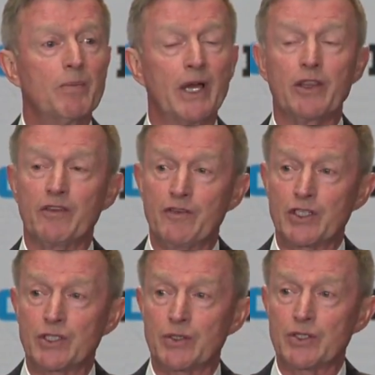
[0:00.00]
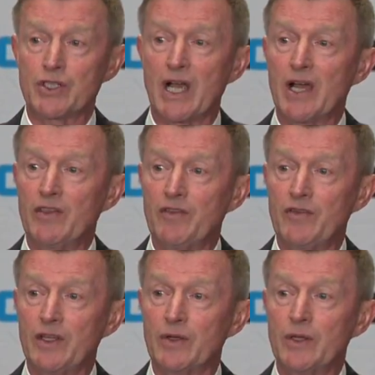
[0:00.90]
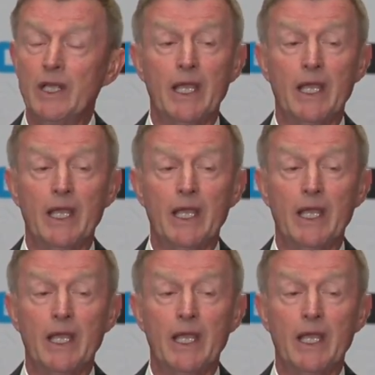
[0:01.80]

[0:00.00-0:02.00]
by the officials on the field.